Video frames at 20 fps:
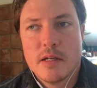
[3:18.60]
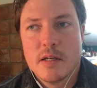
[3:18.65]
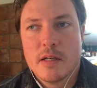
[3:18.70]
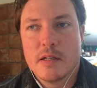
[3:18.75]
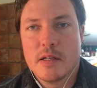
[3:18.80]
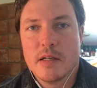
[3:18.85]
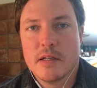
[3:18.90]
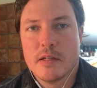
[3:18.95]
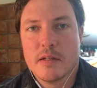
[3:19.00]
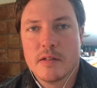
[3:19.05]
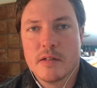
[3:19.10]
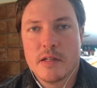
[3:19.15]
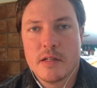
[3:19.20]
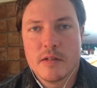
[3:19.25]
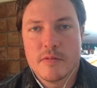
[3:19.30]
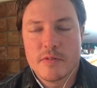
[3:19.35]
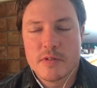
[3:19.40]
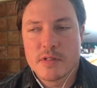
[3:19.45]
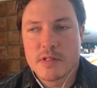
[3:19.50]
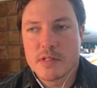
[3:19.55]
need
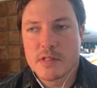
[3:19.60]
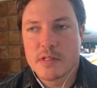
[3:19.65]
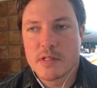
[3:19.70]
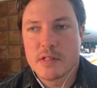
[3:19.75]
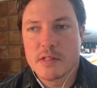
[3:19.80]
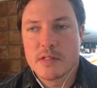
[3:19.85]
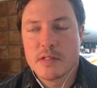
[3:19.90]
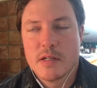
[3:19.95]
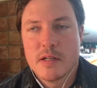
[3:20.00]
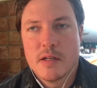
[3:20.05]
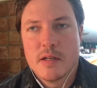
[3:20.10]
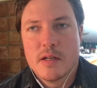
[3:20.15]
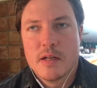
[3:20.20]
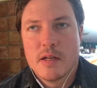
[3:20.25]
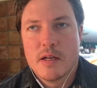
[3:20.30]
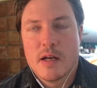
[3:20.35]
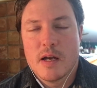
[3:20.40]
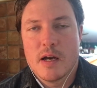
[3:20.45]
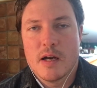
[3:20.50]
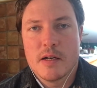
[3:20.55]
of assistance,
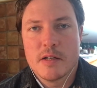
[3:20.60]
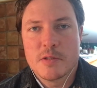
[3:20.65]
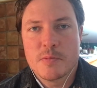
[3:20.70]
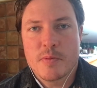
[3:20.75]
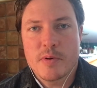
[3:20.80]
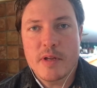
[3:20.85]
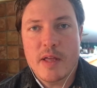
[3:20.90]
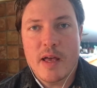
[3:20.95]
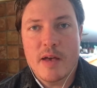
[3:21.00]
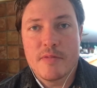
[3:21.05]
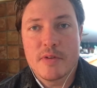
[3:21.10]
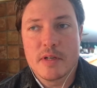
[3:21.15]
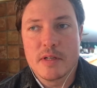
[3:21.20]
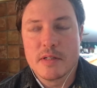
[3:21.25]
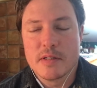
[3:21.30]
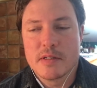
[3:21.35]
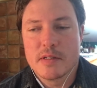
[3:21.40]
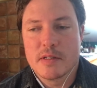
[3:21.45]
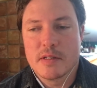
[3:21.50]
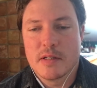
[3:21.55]
it's pretty
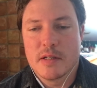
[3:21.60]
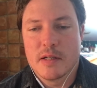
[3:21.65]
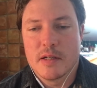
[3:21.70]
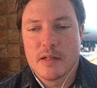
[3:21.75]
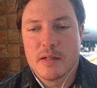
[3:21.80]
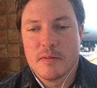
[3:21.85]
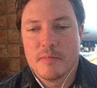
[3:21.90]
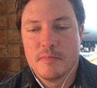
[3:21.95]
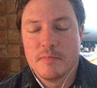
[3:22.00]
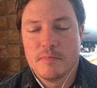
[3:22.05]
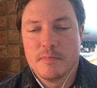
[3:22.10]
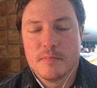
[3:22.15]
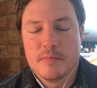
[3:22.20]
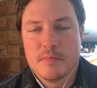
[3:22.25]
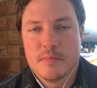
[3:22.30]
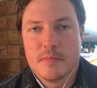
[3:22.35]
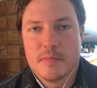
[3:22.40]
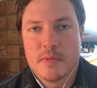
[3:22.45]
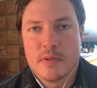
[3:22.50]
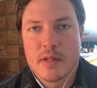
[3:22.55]
evident
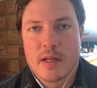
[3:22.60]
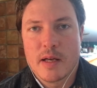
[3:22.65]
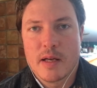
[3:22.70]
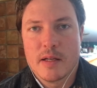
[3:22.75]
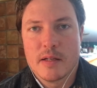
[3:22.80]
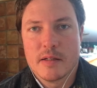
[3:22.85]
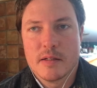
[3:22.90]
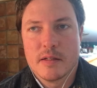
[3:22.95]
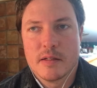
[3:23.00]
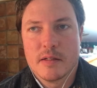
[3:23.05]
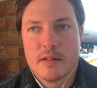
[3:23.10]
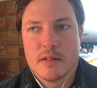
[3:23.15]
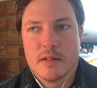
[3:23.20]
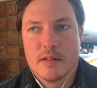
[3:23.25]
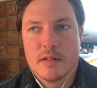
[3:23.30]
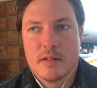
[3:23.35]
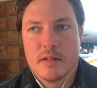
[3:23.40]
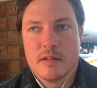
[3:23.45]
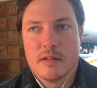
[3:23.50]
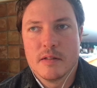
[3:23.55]
that,
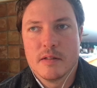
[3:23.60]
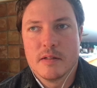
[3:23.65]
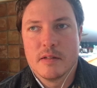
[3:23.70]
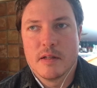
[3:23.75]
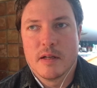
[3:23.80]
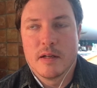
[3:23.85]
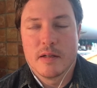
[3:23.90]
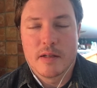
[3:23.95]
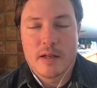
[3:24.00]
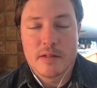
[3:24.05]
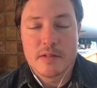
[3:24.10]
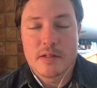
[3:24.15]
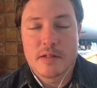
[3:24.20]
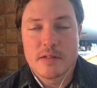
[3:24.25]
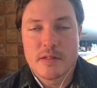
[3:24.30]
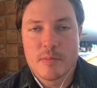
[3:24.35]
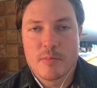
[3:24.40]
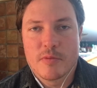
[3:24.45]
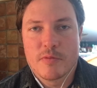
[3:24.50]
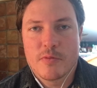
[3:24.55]
as I
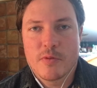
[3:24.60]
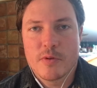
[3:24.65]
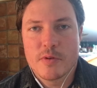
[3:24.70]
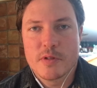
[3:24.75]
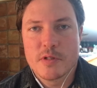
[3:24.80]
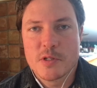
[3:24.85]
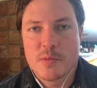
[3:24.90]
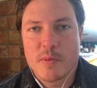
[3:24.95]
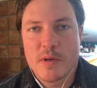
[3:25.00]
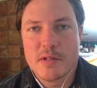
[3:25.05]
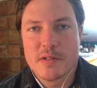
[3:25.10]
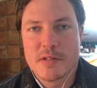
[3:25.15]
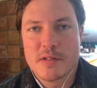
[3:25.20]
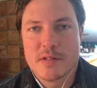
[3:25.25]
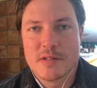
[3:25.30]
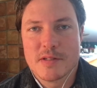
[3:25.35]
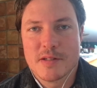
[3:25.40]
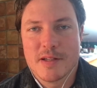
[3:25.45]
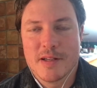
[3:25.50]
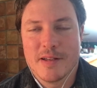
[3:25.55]
said before, these
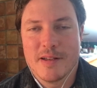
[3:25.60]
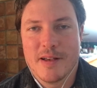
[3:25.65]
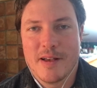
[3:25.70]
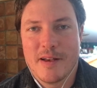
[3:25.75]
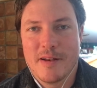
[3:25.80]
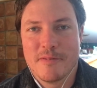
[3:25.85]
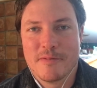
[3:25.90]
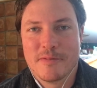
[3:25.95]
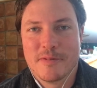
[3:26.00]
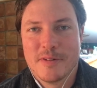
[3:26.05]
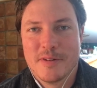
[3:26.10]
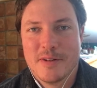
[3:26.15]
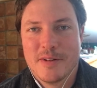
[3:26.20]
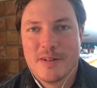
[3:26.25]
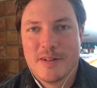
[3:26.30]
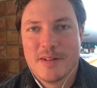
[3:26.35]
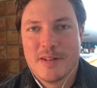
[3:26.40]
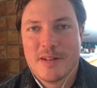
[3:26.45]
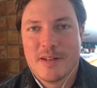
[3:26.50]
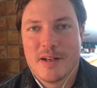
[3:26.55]
spaces have
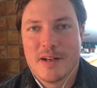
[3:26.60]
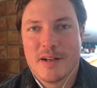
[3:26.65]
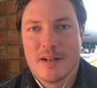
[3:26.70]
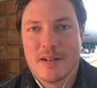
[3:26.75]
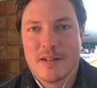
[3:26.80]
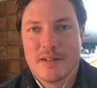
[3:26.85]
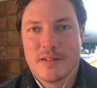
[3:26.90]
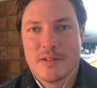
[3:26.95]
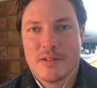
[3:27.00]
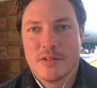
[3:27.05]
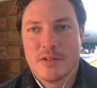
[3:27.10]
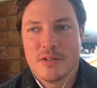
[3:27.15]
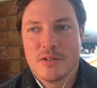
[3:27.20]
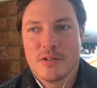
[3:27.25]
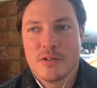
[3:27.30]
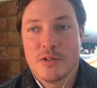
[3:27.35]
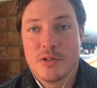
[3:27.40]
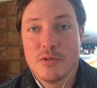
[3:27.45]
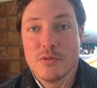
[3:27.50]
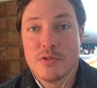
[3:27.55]

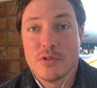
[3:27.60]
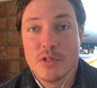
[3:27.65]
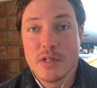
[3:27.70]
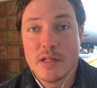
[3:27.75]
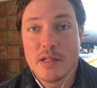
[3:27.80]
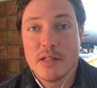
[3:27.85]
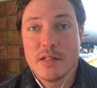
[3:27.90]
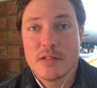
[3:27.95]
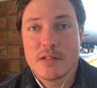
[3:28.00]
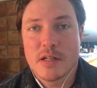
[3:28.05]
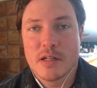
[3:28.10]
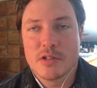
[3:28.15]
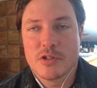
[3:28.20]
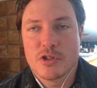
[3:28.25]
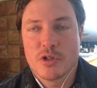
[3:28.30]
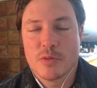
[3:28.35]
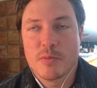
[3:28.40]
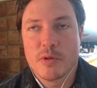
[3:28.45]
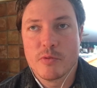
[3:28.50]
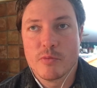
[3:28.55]
huge needs and
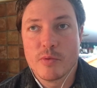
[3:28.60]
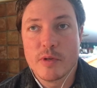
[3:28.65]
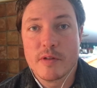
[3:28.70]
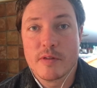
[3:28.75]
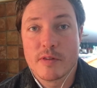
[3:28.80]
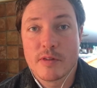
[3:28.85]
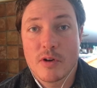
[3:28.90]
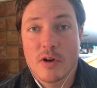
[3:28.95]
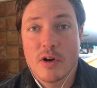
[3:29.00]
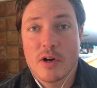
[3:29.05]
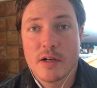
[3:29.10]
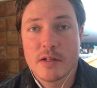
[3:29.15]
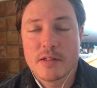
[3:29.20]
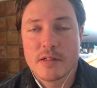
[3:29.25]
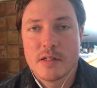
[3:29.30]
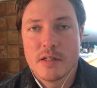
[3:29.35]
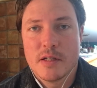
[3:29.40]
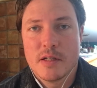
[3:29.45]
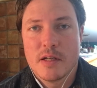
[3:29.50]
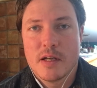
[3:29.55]
should be rethought.
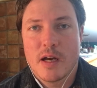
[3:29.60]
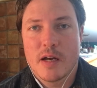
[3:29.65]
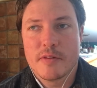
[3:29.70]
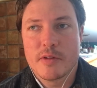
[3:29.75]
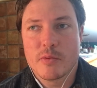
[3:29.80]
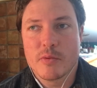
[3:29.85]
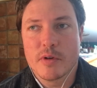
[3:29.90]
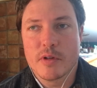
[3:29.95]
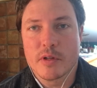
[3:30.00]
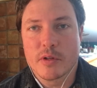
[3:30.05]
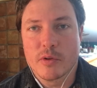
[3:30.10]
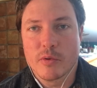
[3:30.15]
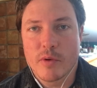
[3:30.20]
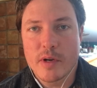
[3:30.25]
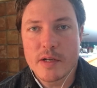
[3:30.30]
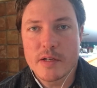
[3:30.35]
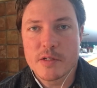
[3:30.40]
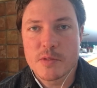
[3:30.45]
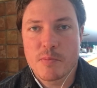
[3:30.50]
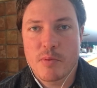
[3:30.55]
I think one of the
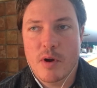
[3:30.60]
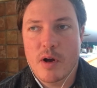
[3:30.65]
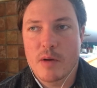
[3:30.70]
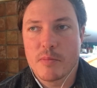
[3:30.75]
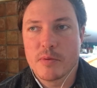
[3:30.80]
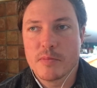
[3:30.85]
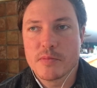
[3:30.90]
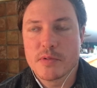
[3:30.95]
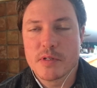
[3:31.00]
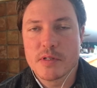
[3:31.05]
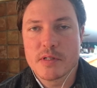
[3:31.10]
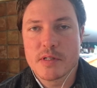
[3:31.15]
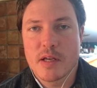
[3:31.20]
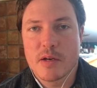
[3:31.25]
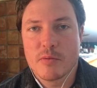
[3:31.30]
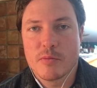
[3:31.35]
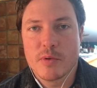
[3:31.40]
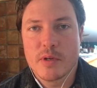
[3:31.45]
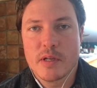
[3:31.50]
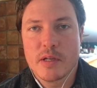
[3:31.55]
greatest problems is
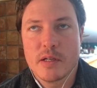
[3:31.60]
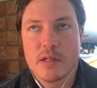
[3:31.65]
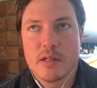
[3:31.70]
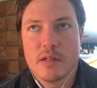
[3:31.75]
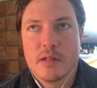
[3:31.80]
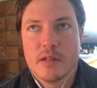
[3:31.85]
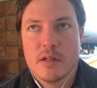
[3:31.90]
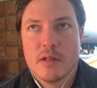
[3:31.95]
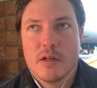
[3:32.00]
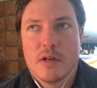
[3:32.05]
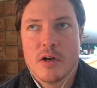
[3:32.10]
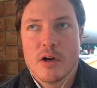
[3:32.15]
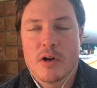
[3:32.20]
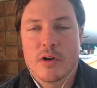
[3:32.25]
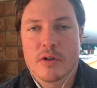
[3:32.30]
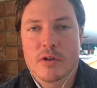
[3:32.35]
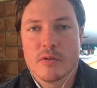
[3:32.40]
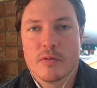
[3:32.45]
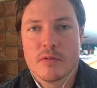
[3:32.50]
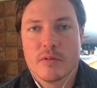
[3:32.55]
that we
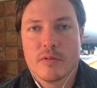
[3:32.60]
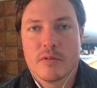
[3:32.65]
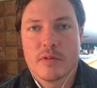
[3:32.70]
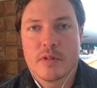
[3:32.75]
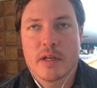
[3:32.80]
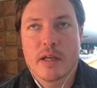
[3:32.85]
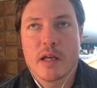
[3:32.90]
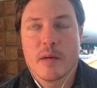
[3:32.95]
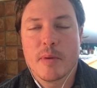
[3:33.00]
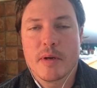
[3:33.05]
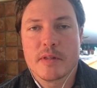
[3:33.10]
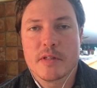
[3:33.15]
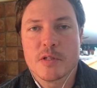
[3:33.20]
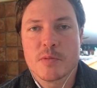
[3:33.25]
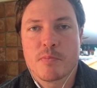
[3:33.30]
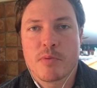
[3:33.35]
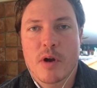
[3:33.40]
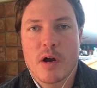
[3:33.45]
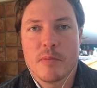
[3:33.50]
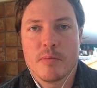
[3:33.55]
are thinking about this
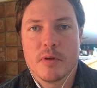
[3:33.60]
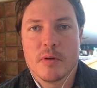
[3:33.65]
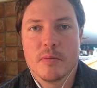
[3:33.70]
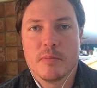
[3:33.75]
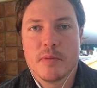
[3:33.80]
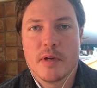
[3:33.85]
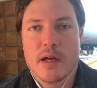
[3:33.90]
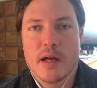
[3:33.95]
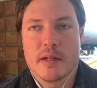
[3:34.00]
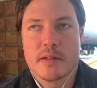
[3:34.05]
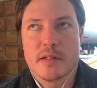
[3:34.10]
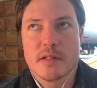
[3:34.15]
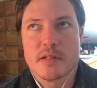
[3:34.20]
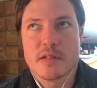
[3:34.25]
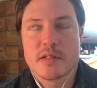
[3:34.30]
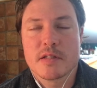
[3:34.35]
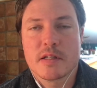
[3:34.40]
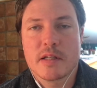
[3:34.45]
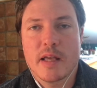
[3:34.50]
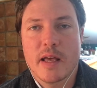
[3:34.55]
problem at the
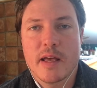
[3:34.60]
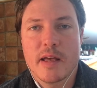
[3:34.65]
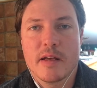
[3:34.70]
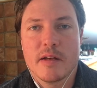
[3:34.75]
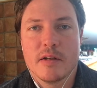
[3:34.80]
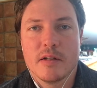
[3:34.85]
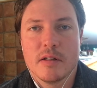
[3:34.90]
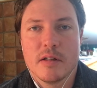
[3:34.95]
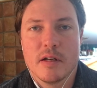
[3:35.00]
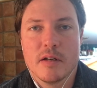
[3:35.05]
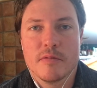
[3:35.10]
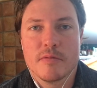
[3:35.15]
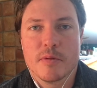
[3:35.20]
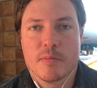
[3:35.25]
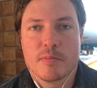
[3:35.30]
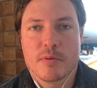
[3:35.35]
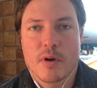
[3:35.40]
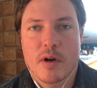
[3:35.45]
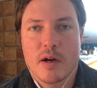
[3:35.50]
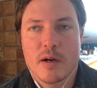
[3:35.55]
scale of the
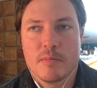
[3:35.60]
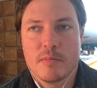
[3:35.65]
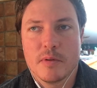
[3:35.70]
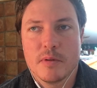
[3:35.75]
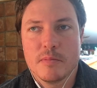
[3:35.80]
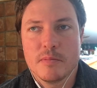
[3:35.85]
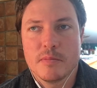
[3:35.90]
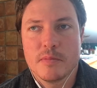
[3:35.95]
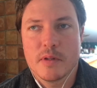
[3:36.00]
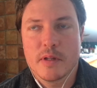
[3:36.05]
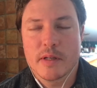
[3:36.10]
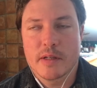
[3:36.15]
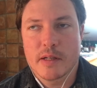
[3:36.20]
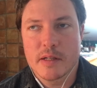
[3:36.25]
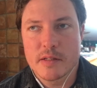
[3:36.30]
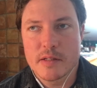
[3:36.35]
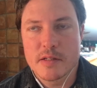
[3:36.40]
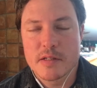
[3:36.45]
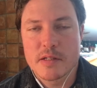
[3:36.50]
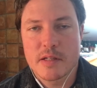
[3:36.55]
problem, like
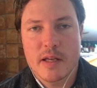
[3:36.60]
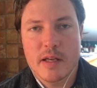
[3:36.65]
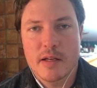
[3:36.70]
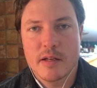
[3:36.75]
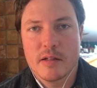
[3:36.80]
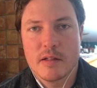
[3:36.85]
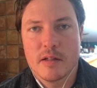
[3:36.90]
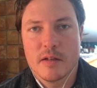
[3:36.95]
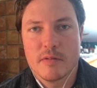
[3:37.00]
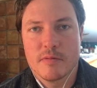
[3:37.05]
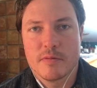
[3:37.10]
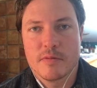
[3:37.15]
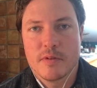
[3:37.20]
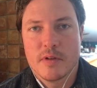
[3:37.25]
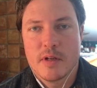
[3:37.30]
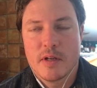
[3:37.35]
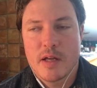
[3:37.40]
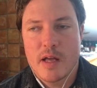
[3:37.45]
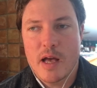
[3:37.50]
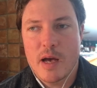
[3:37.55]
at the scale of
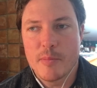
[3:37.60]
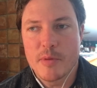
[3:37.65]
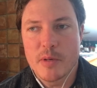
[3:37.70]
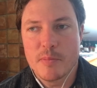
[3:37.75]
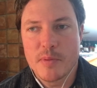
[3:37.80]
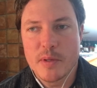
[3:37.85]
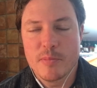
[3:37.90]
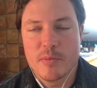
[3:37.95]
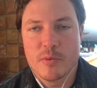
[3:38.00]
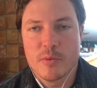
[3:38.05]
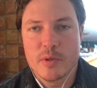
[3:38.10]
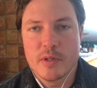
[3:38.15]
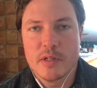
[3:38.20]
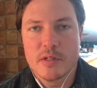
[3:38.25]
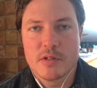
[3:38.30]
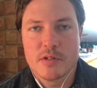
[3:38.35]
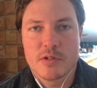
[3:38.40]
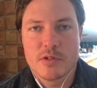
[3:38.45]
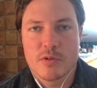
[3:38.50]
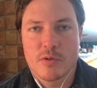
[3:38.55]
how many people we need
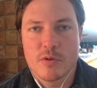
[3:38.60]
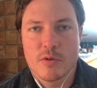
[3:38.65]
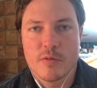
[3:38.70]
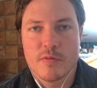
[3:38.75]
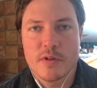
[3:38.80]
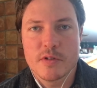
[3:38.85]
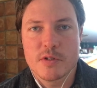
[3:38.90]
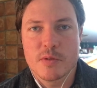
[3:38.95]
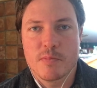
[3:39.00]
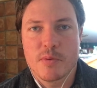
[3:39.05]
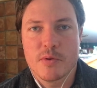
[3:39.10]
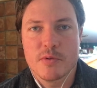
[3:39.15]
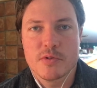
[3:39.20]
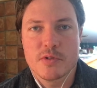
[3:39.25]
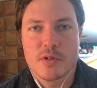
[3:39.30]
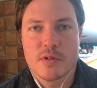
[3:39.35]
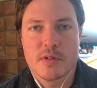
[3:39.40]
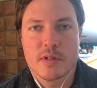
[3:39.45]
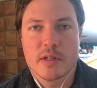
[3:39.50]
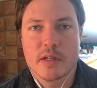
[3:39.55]
to serve, as opposed
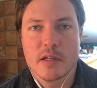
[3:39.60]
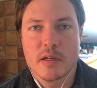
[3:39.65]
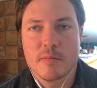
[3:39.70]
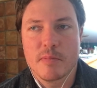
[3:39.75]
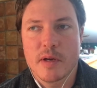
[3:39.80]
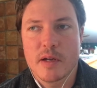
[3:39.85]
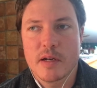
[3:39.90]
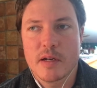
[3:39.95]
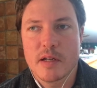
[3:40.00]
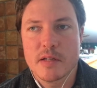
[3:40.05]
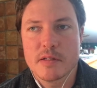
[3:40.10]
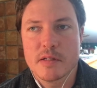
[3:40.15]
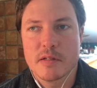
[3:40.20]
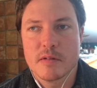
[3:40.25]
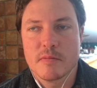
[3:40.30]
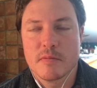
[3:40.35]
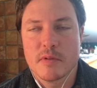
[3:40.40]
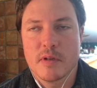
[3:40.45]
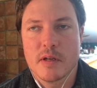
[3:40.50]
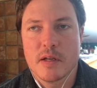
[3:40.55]
to thinking about it
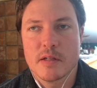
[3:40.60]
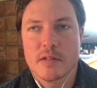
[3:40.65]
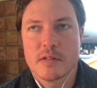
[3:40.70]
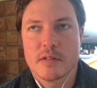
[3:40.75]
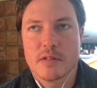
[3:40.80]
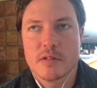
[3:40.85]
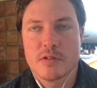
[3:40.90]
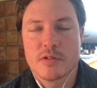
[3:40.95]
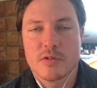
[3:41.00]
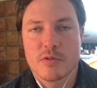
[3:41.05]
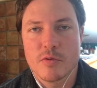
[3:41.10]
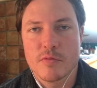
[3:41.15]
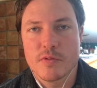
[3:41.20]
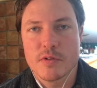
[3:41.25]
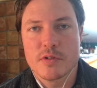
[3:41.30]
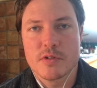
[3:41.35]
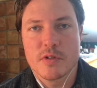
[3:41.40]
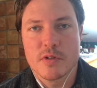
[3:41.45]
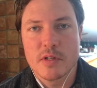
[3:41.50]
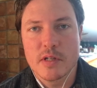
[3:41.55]
as the
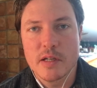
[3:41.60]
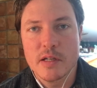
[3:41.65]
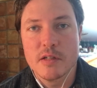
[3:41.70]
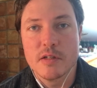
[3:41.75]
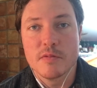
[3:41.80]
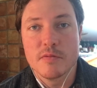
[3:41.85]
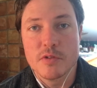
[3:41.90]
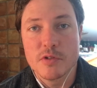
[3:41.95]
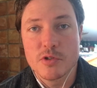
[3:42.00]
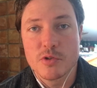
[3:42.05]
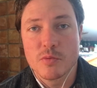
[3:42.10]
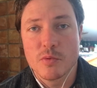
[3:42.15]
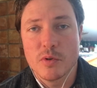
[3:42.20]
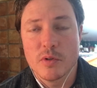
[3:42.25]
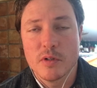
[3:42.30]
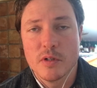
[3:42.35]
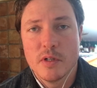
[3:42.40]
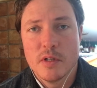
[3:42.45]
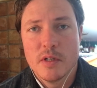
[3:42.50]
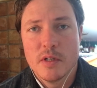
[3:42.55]
service to the individual.